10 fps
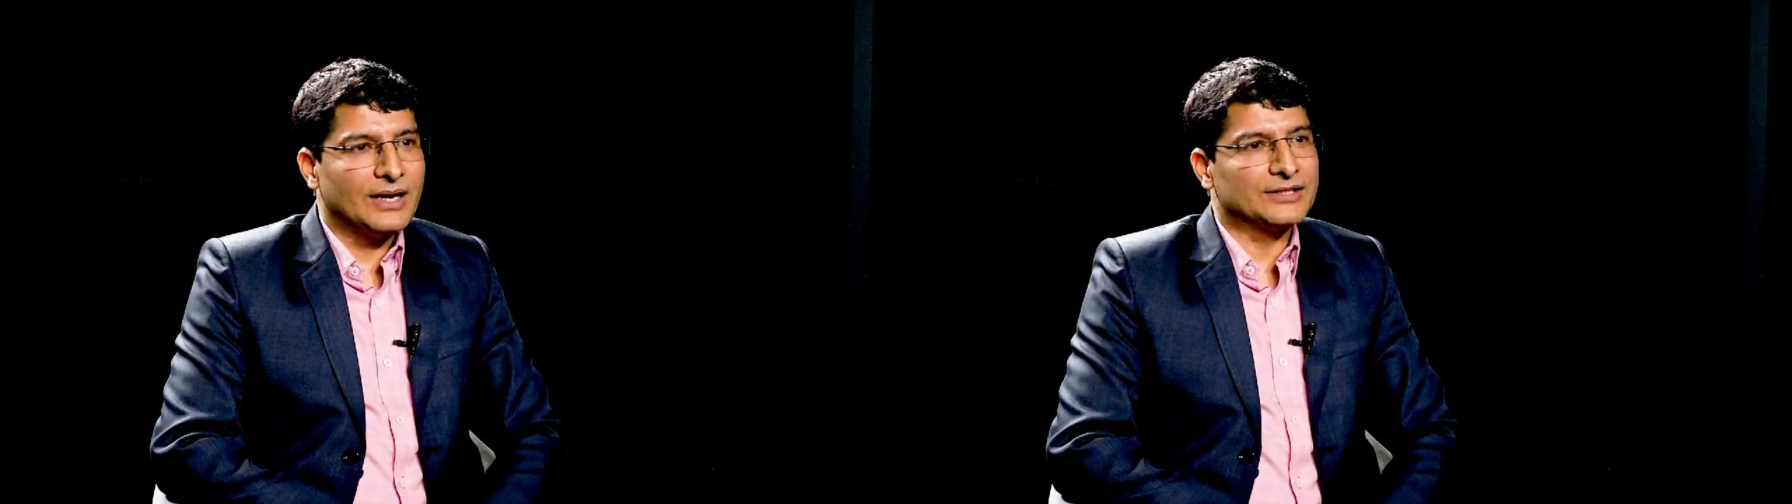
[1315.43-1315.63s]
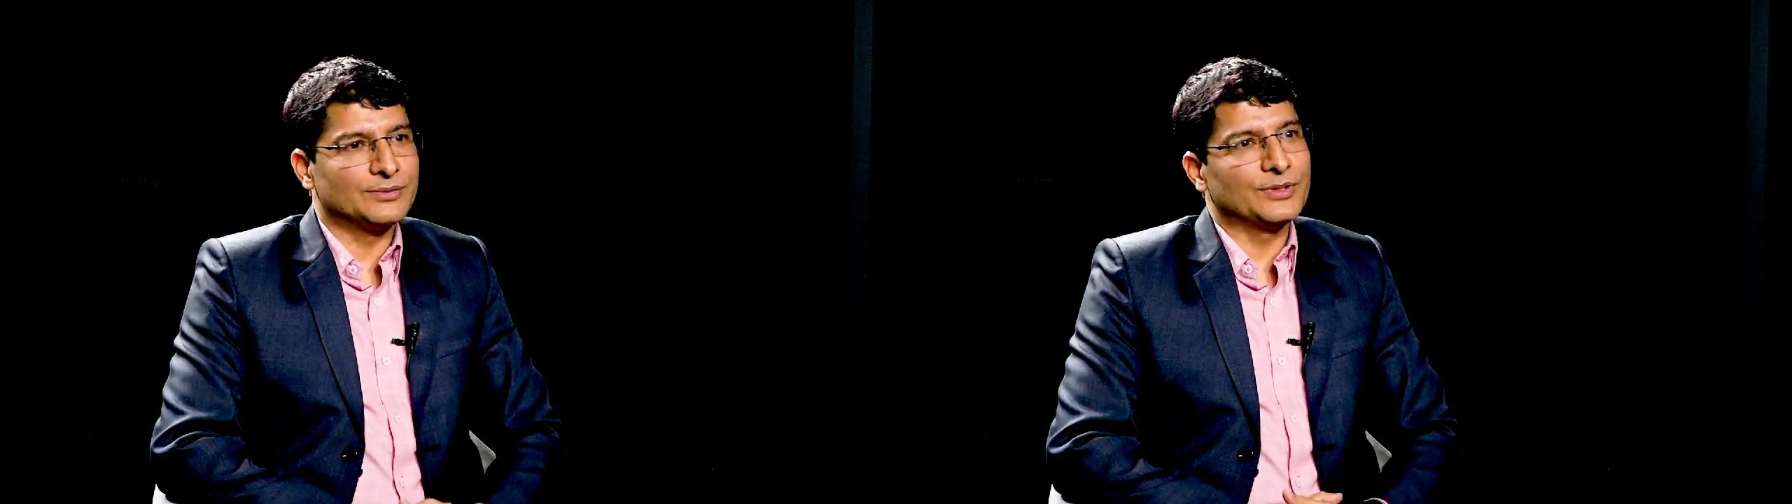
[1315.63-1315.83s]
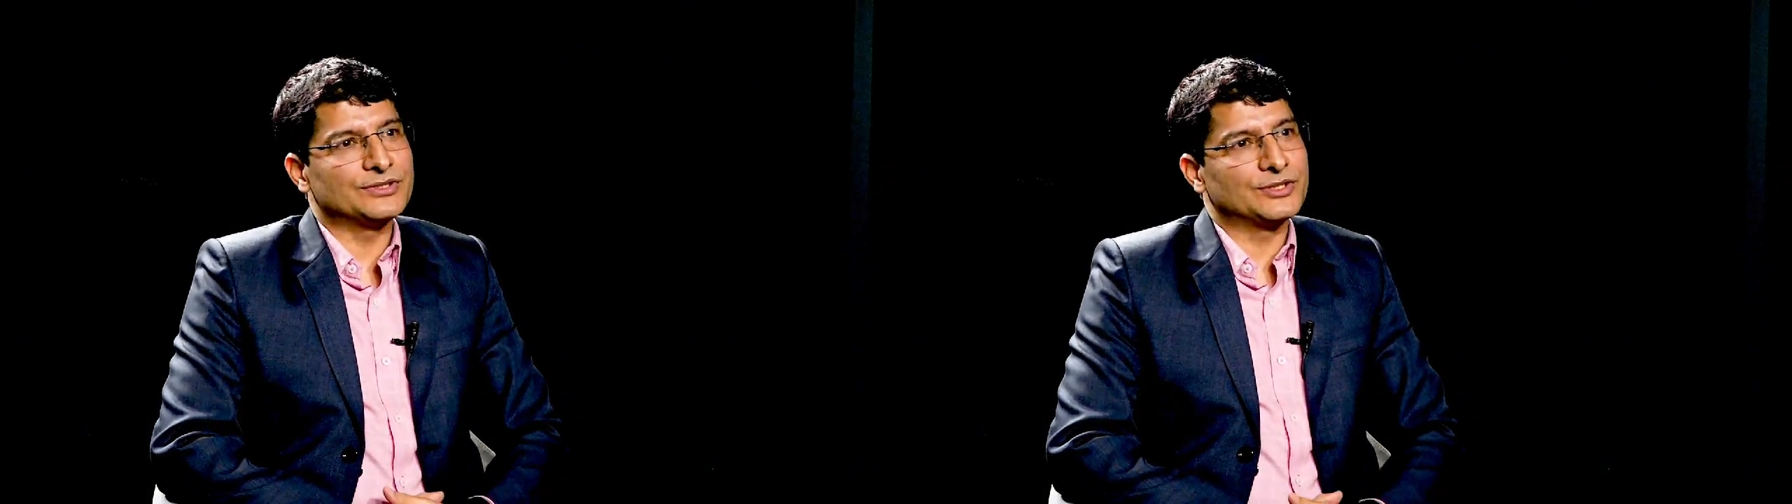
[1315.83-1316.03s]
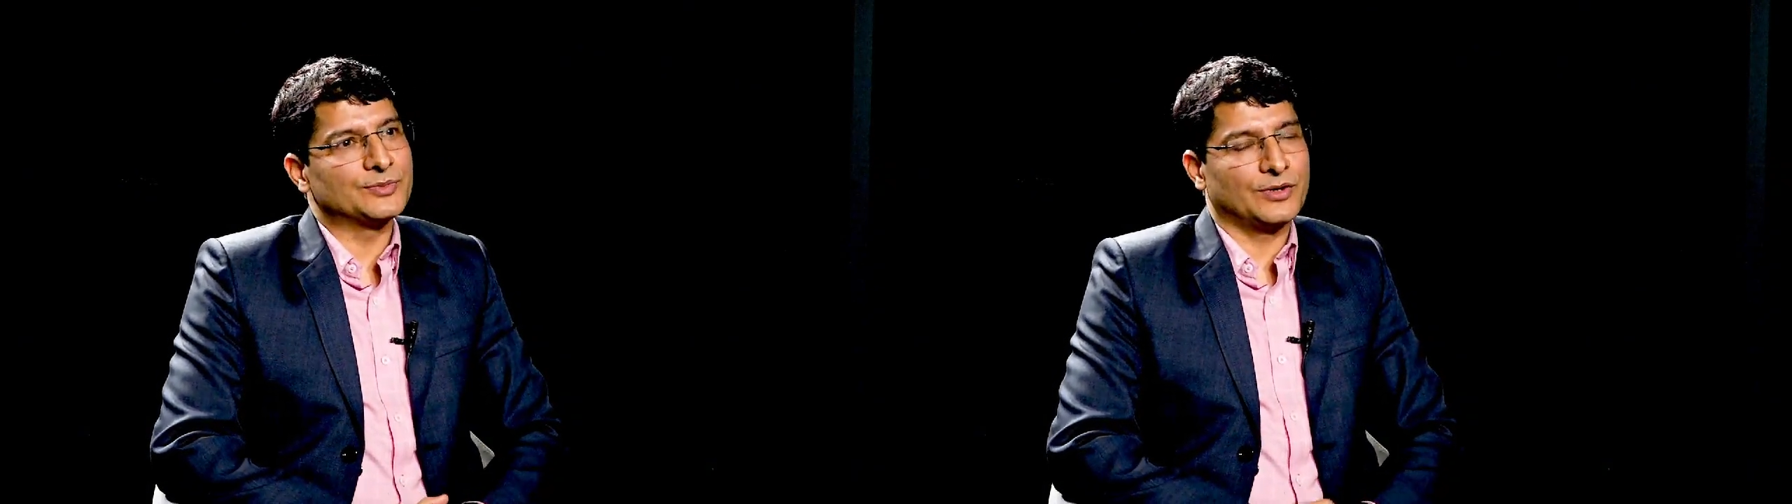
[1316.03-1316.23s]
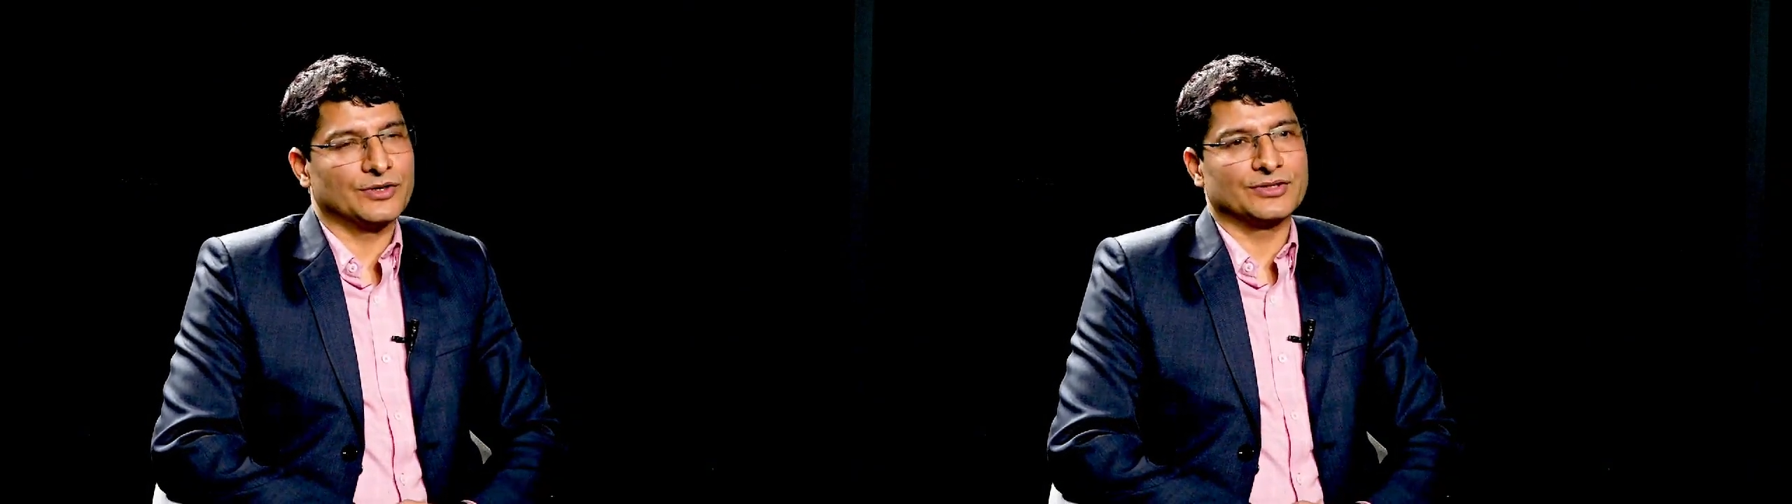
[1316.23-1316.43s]
as a business
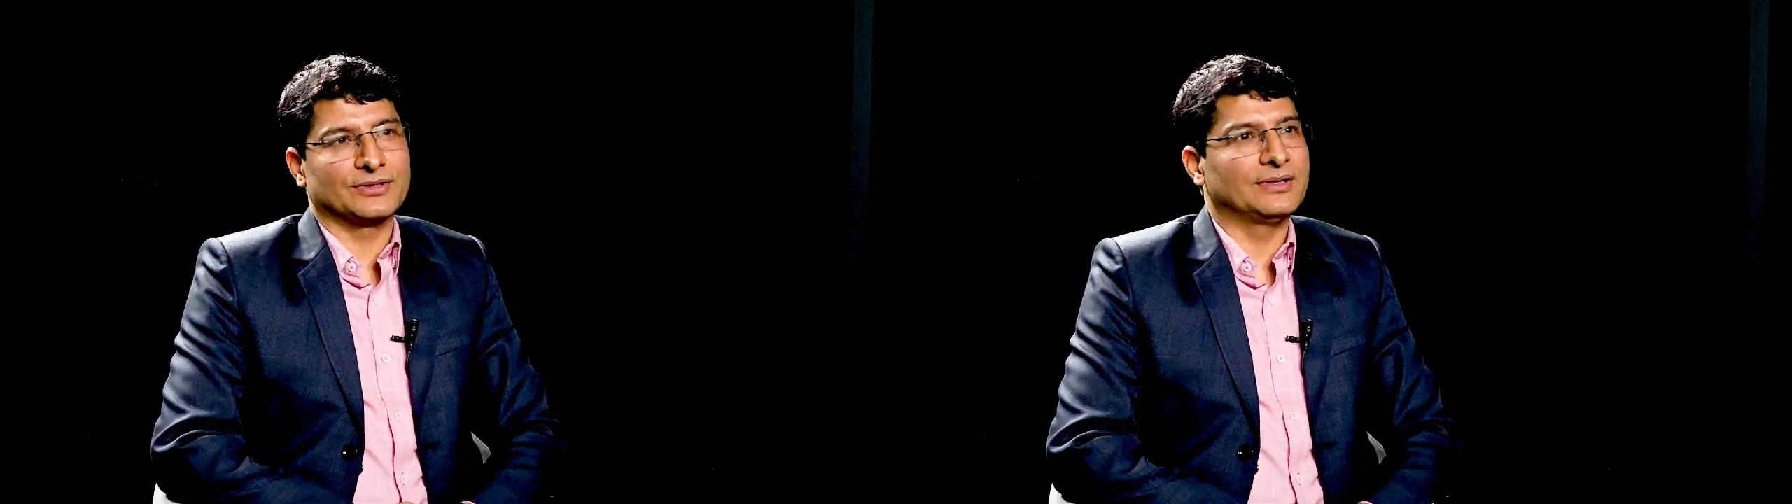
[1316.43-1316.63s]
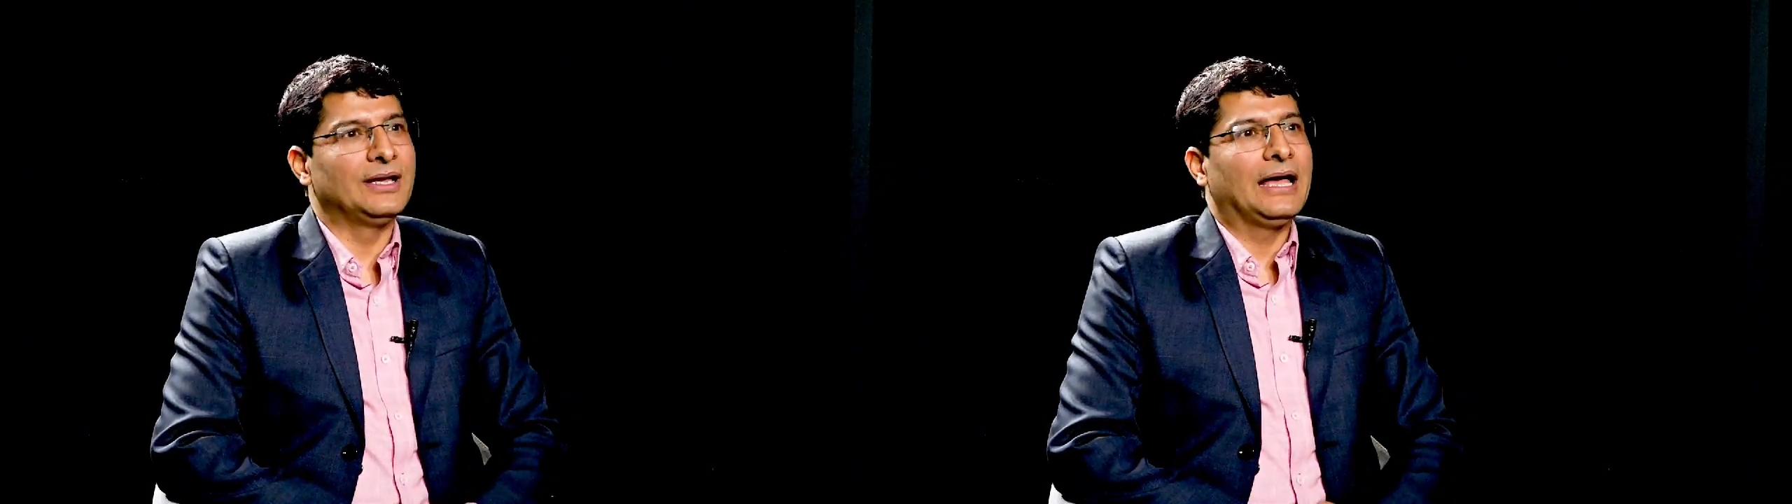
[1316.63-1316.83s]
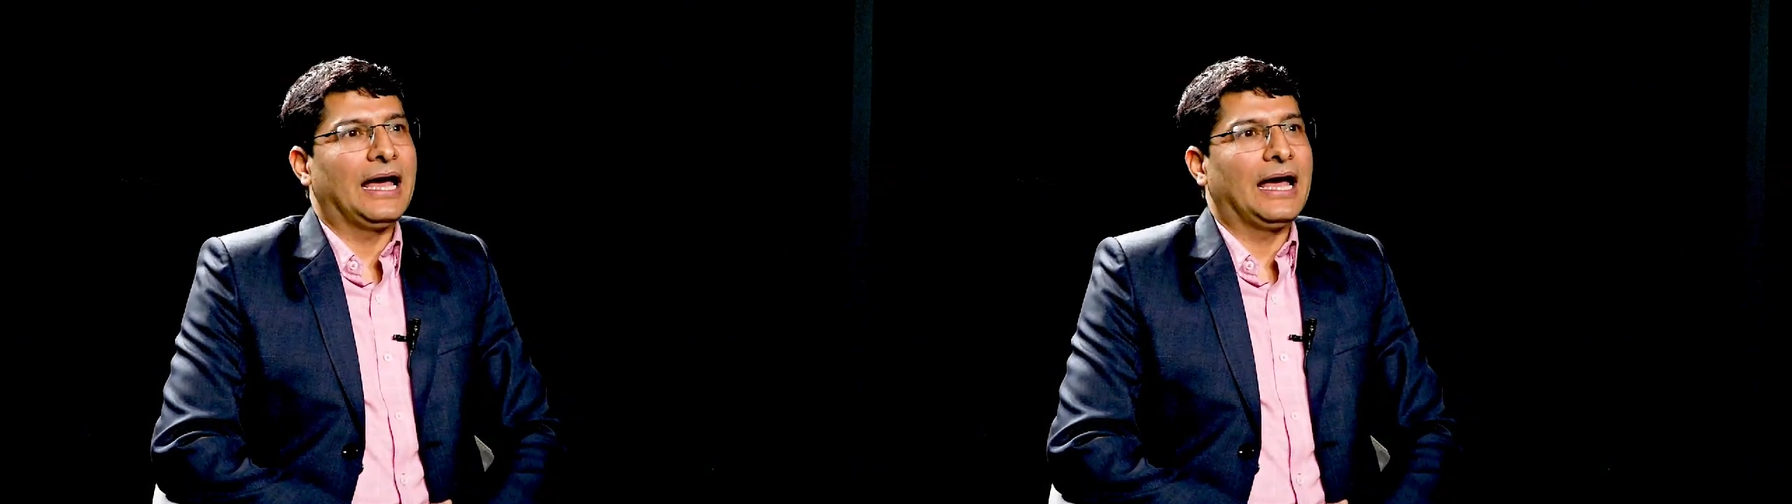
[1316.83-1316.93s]
person,